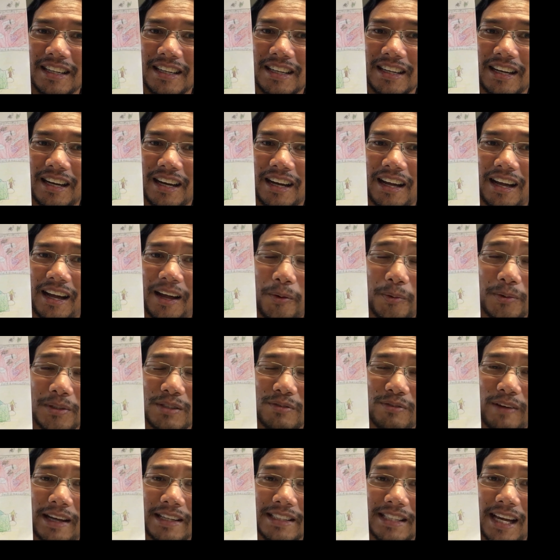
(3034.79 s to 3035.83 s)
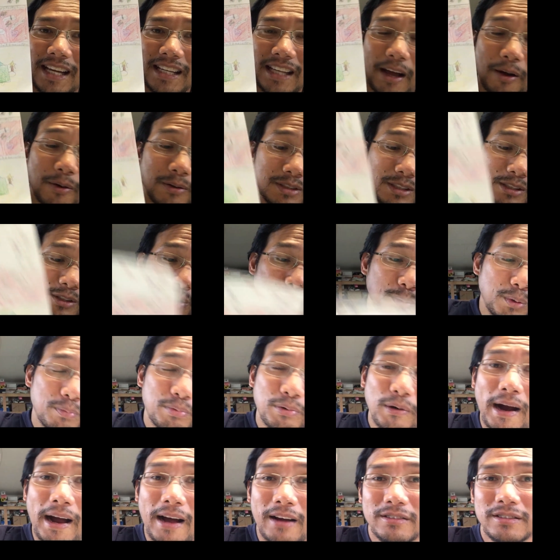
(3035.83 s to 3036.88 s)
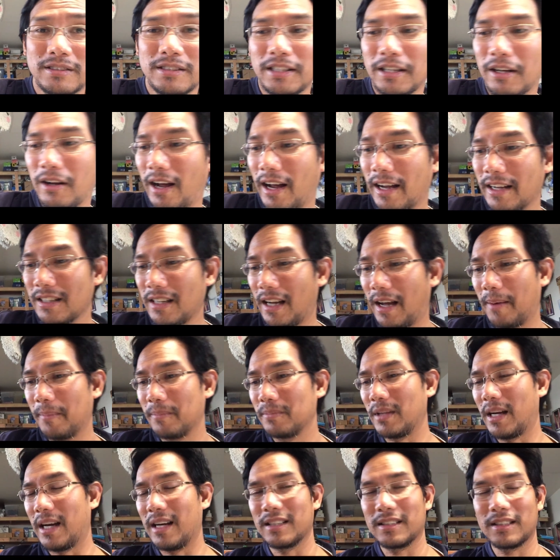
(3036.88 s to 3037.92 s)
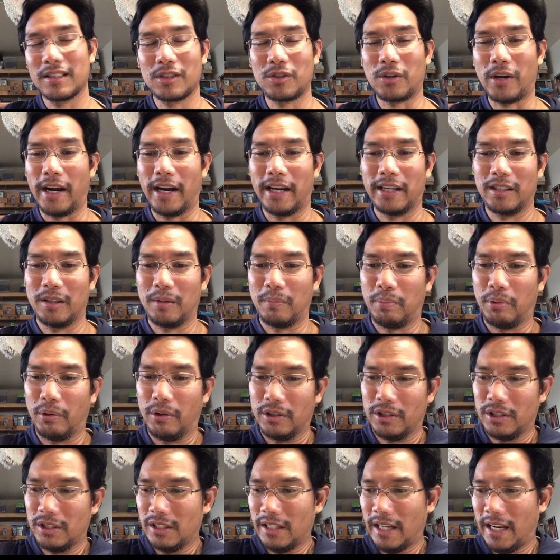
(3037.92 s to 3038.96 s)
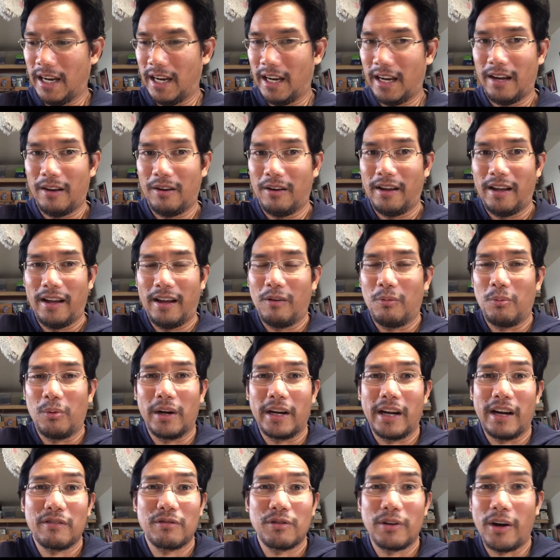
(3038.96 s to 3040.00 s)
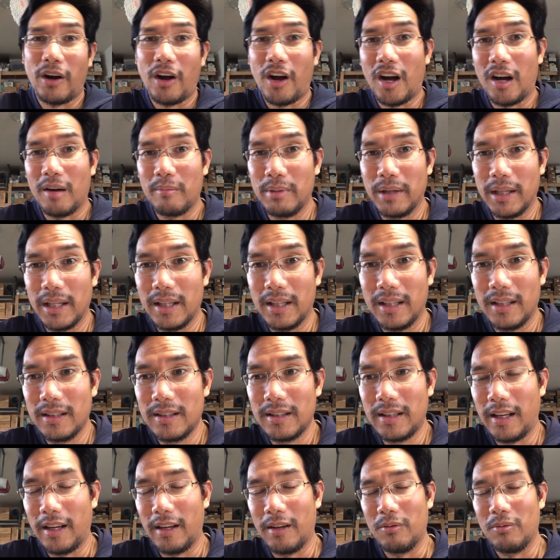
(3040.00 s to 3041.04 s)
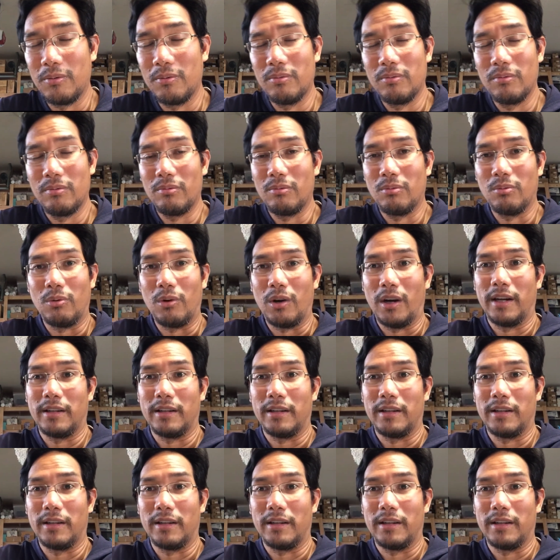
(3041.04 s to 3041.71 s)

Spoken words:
I was fantastic. I was super proud. You know, I'm not trying to push whatever hobby they want